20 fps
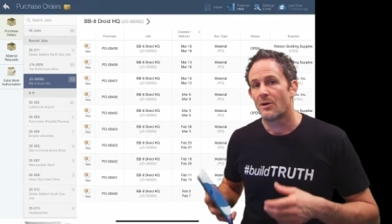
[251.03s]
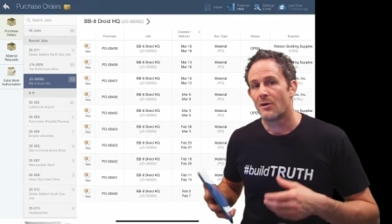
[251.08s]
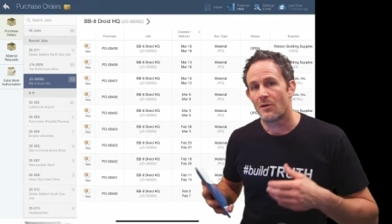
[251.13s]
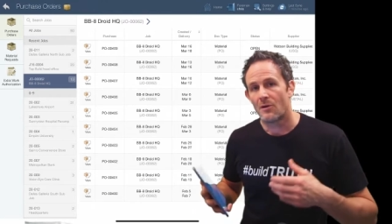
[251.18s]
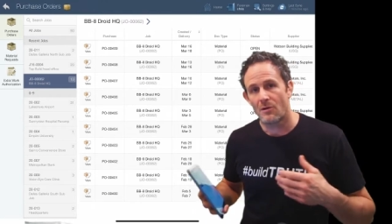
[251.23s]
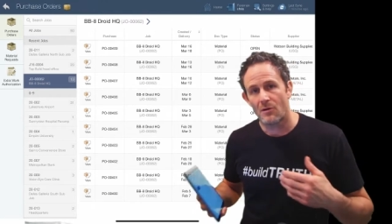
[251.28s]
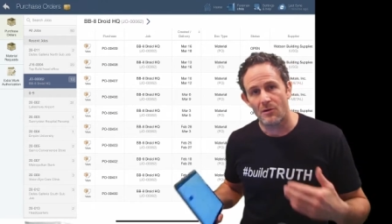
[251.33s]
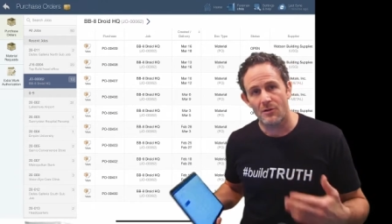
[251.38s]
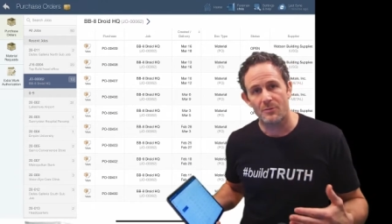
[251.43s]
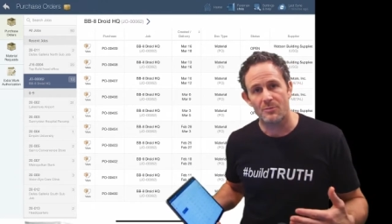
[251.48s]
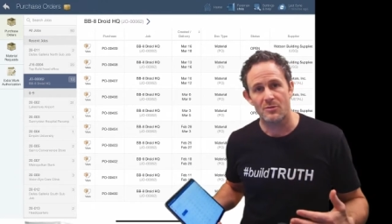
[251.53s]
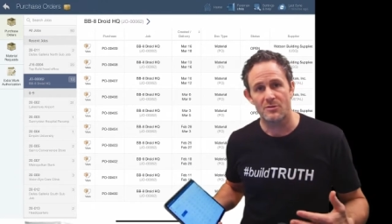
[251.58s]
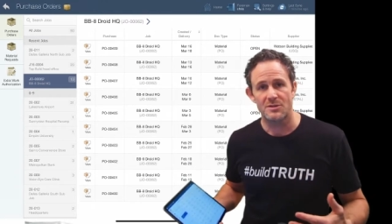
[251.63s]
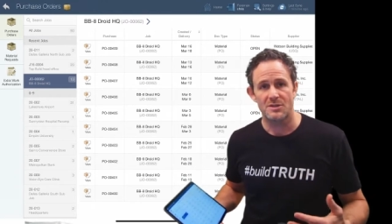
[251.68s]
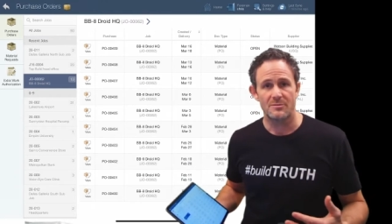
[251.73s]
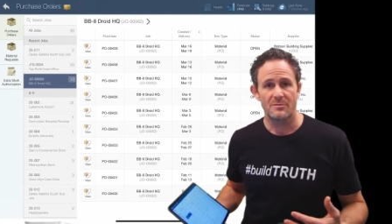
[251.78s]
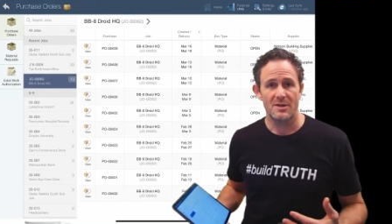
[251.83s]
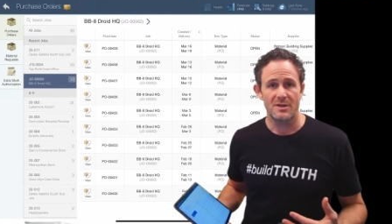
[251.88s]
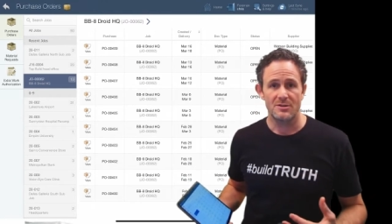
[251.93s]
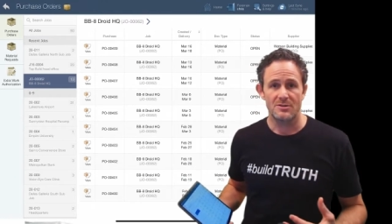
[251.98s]
All the project
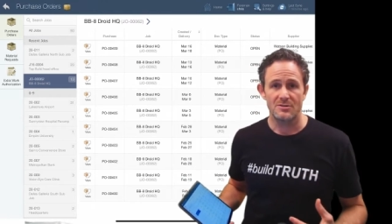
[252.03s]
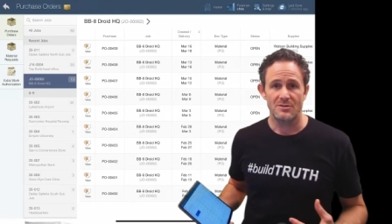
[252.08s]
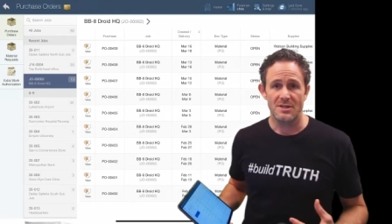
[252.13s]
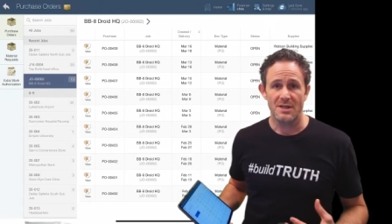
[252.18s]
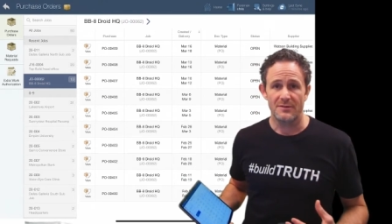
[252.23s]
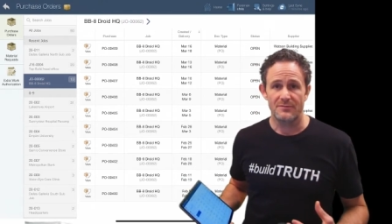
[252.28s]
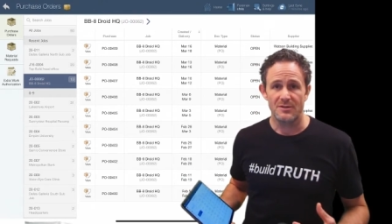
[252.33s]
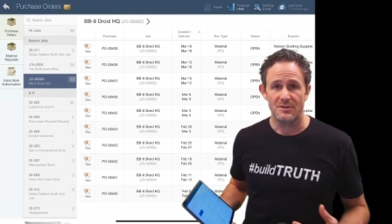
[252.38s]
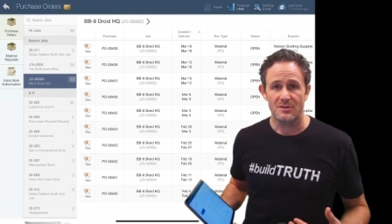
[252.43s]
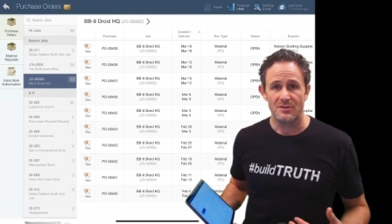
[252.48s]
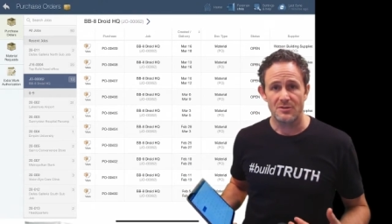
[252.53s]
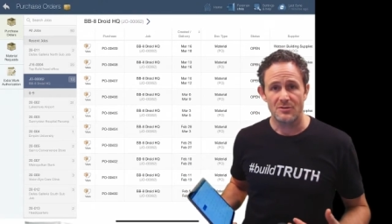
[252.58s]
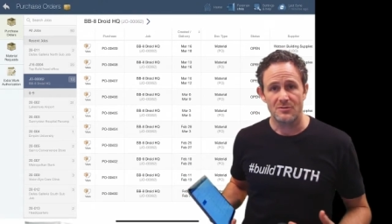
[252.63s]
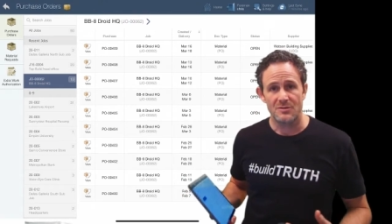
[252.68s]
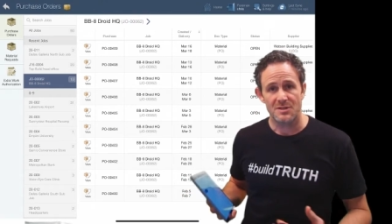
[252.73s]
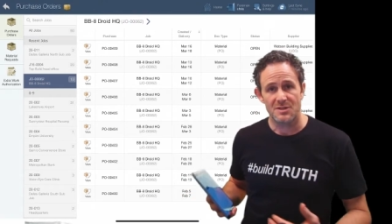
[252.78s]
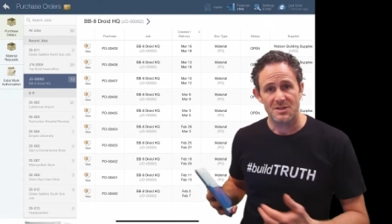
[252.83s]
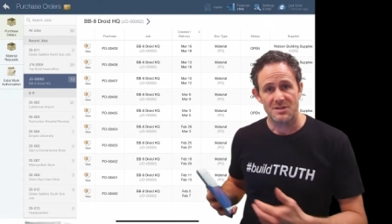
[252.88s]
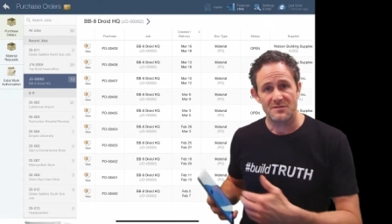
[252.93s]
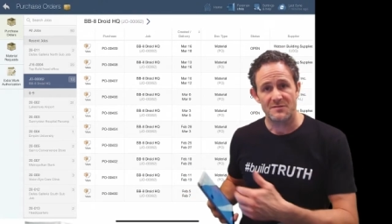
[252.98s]
managers have to do is
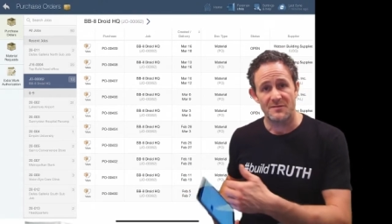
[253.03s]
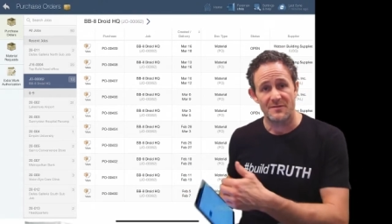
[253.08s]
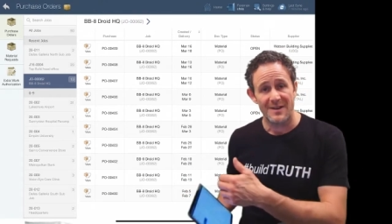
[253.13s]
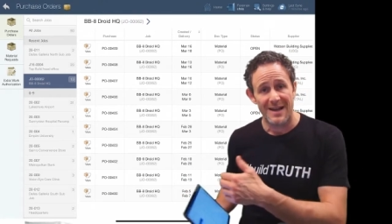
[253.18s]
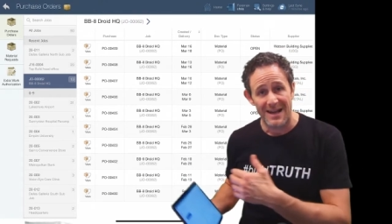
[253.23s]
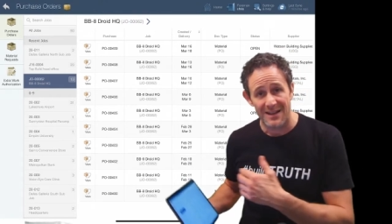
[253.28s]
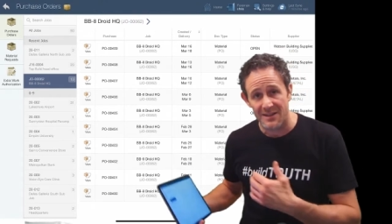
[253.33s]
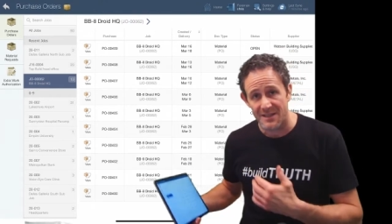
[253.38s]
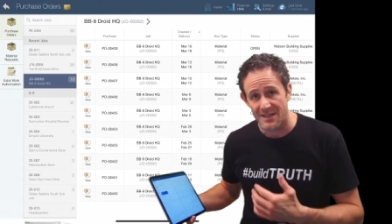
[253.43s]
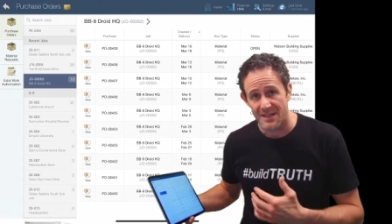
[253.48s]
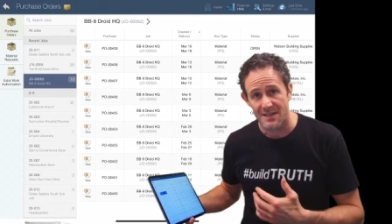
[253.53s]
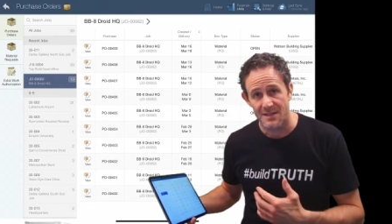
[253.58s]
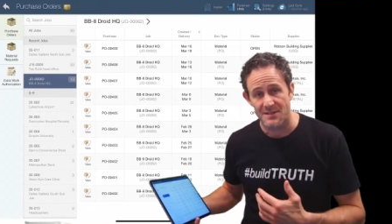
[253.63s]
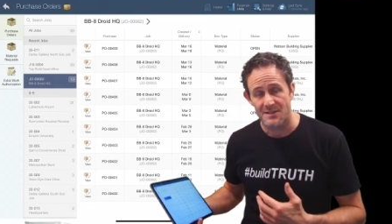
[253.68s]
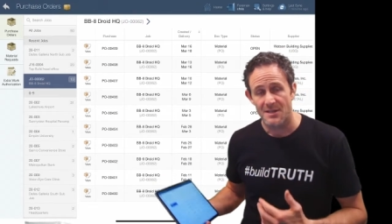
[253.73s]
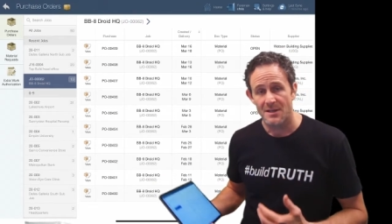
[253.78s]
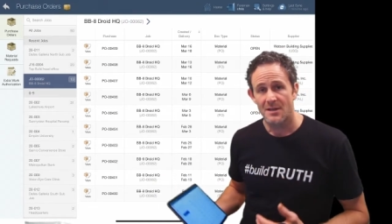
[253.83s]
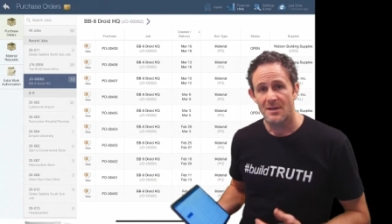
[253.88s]
just validate